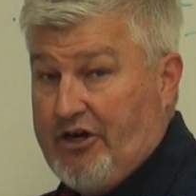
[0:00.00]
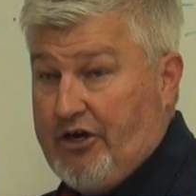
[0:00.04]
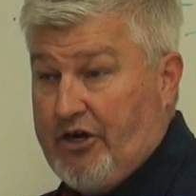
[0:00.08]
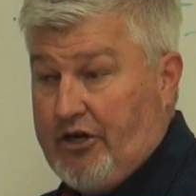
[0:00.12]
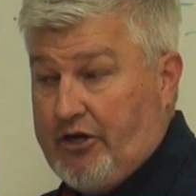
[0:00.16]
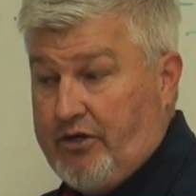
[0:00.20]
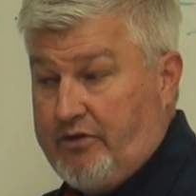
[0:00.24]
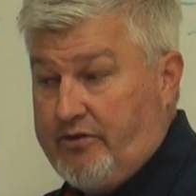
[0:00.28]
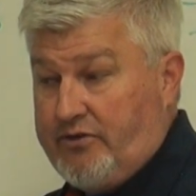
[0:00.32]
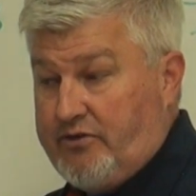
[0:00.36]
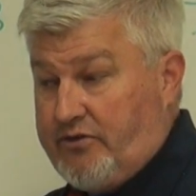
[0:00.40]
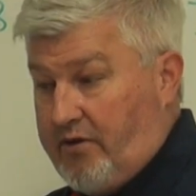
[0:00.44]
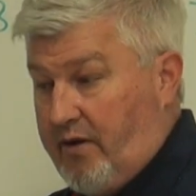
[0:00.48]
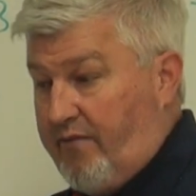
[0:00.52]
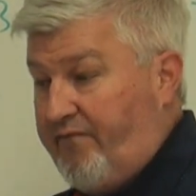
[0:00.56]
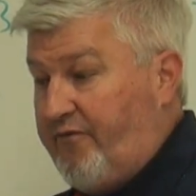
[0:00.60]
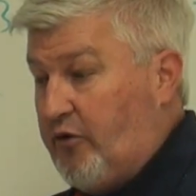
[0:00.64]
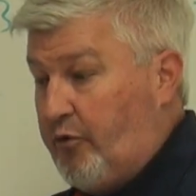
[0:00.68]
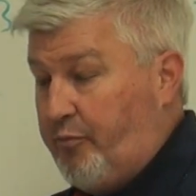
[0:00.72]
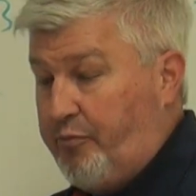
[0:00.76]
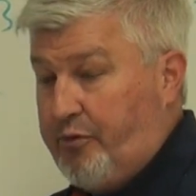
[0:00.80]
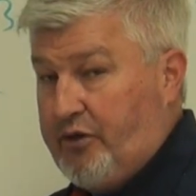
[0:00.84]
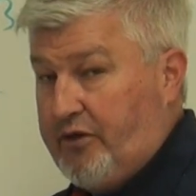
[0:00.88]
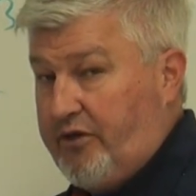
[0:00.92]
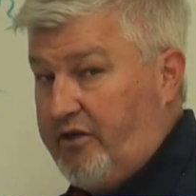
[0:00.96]
are. So I feel
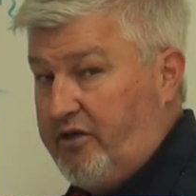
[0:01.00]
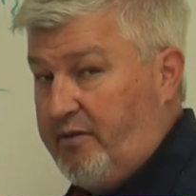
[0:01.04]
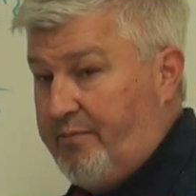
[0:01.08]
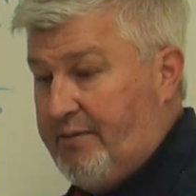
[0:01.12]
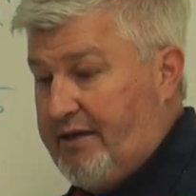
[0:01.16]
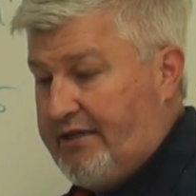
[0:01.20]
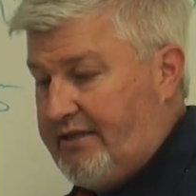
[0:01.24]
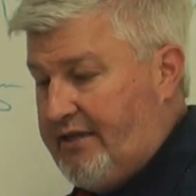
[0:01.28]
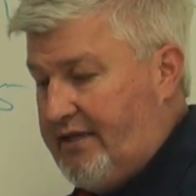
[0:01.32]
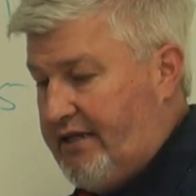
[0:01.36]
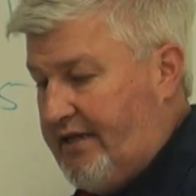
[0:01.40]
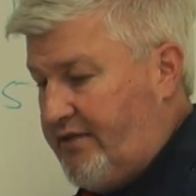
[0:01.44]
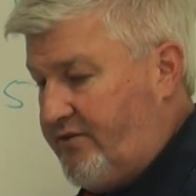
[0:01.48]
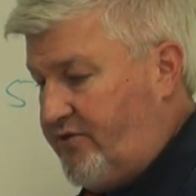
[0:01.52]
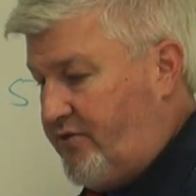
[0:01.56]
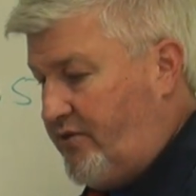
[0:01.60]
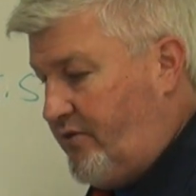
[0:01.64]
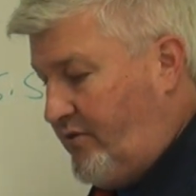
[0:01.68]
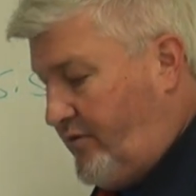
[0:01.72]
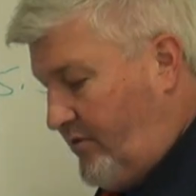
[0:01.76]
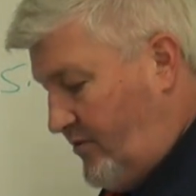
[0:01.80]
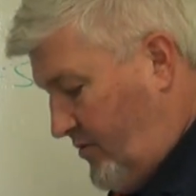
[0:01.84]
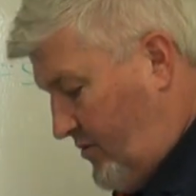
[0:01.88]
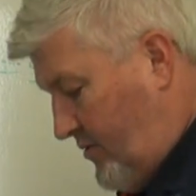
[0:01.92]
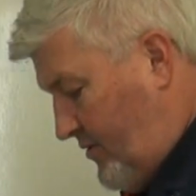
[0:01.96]
pretty good about that answer.
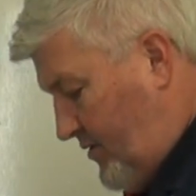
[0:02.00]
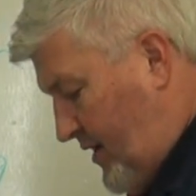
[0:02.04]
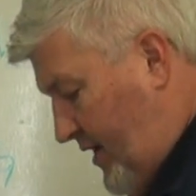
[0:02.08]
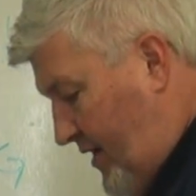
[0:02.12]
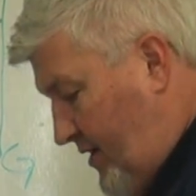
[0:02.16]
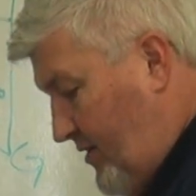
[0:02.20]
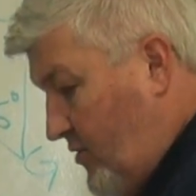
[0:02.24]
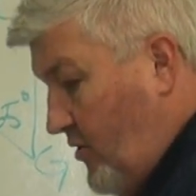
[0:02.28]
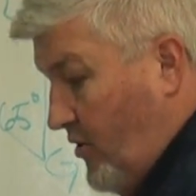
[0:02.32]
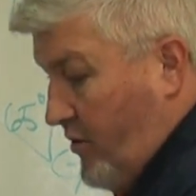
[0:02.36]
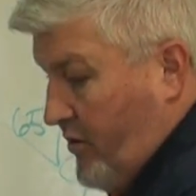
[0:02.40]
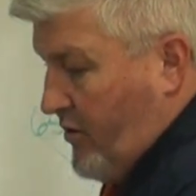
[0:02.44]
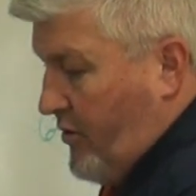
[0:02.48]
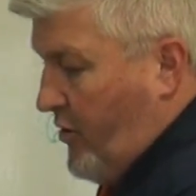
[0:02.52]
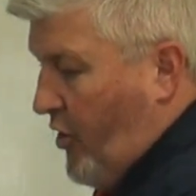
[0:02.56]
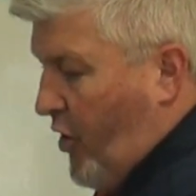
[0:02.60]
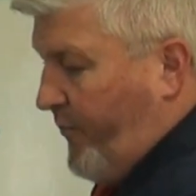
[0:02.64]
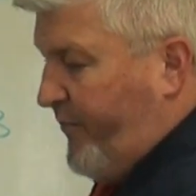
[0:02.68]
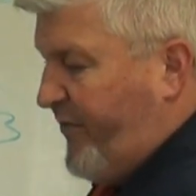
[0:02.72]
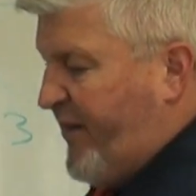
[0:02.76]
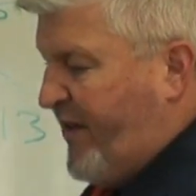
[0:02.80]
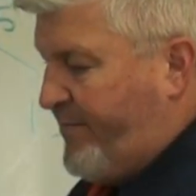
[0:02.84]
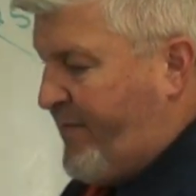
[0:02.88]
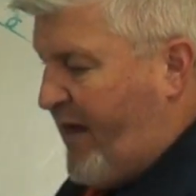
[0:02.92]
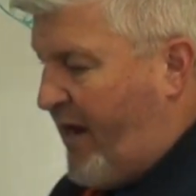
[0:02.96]
Okay,
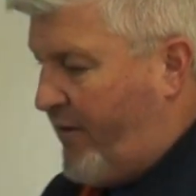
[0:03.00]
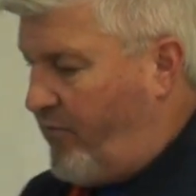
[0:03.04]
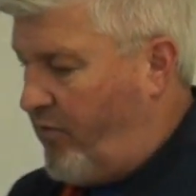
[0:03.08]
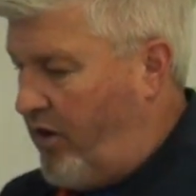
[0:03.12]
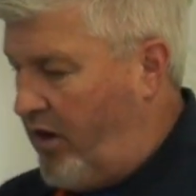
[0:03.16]
hopefully I'm not